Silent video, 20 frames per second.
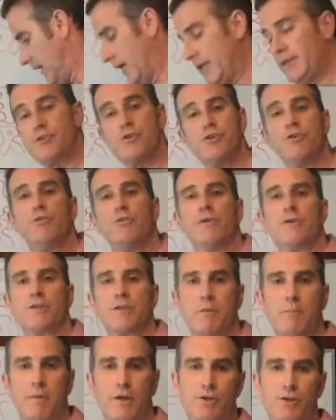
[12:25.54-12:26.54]
And tours,
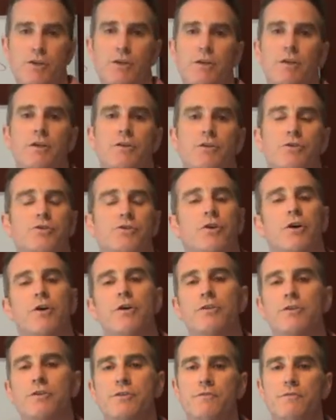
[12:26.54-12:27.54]
I mentioned at the
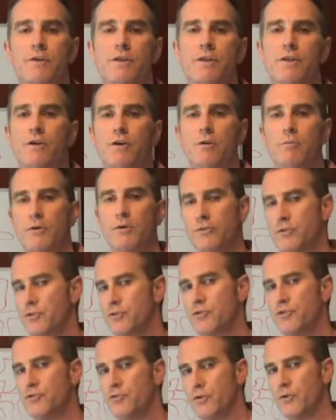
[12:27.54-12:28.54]
start of this video about the
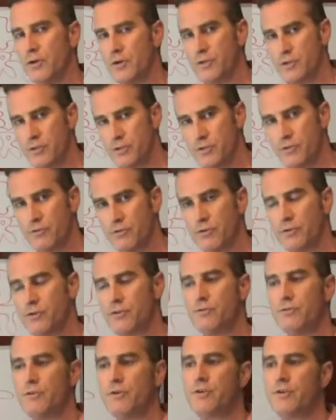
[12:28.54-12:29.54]
tours. So the
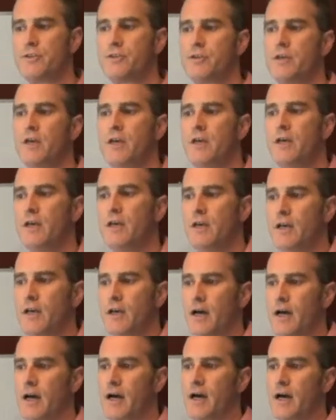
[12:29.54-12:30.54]
tours
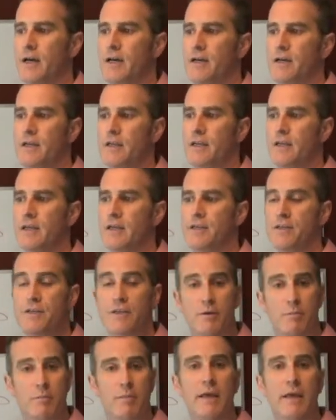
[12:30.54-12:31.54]

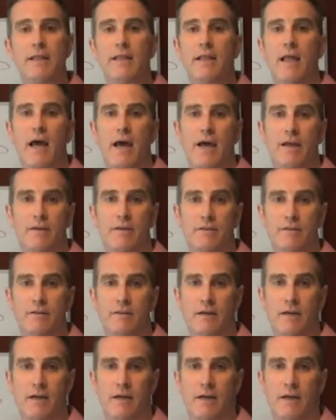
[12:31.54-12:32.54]
into the
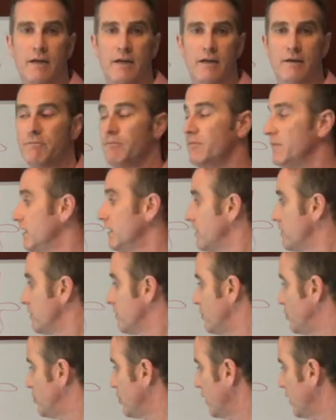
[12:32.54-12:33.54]
mainland,
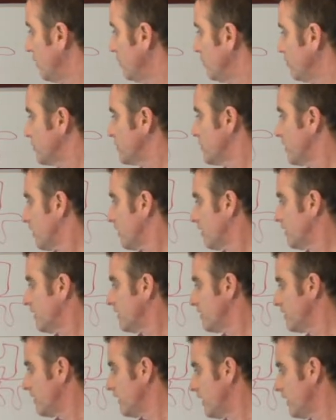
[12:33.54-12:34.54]
into the jungles here,
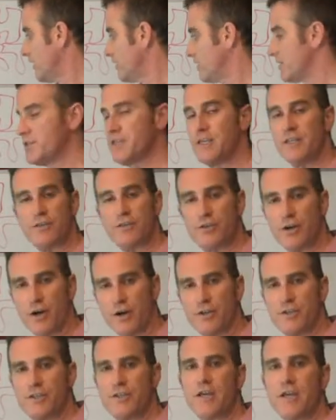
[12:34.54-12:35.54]
and to see the
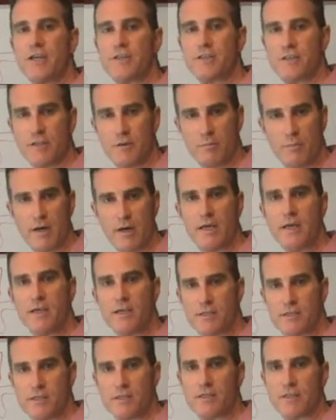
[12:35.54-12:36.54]
tarsiers and the
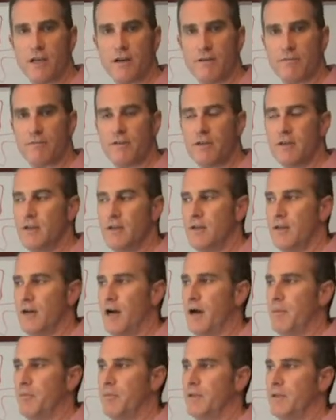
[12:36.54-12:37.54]
monkeys and stuff
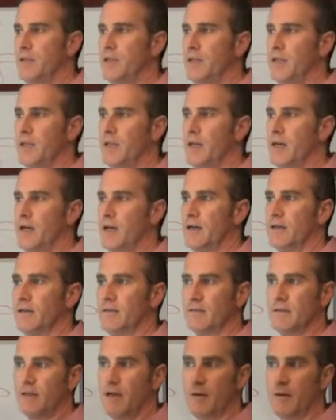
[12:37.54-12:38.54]
up in the
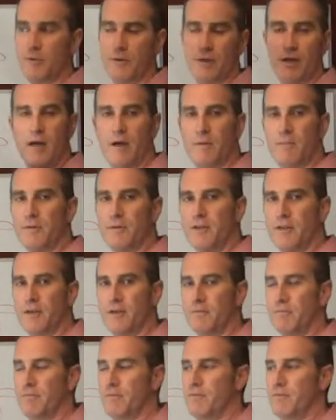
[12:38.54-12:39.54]
up in
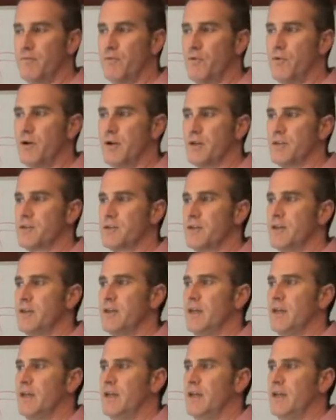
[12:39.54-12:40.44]
the forest.